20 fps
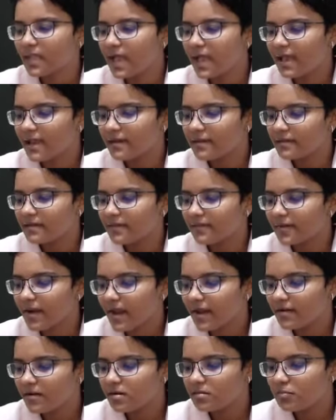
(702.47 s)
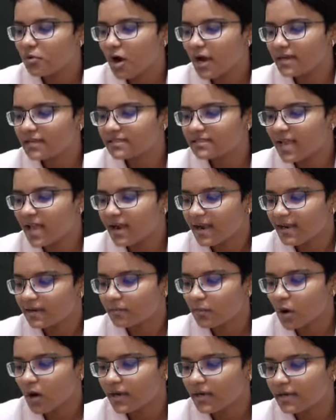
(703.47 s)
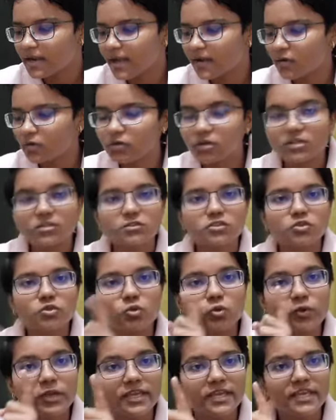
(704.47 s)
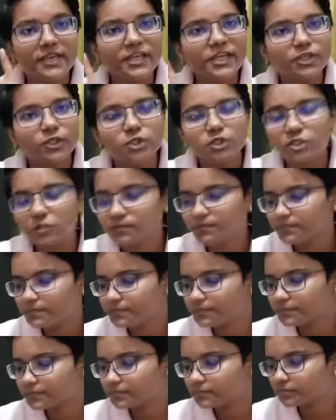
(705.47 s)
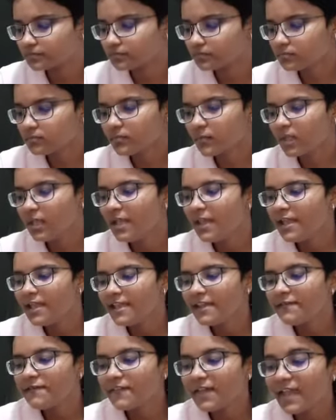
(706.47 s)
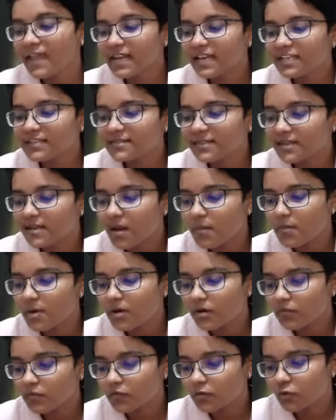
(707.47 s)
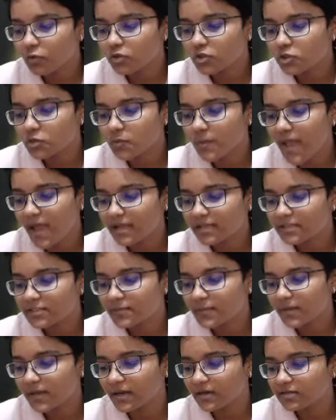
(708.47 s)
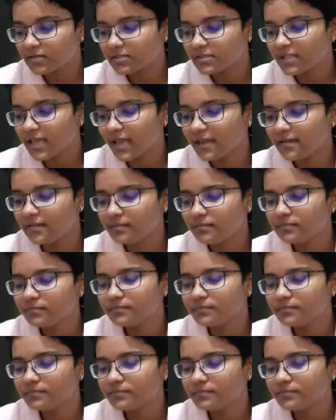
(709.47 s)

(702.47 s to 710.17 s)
and tetrahedral voids are at body diagonals, 2 in each. If n is the number of closed packed spheres, then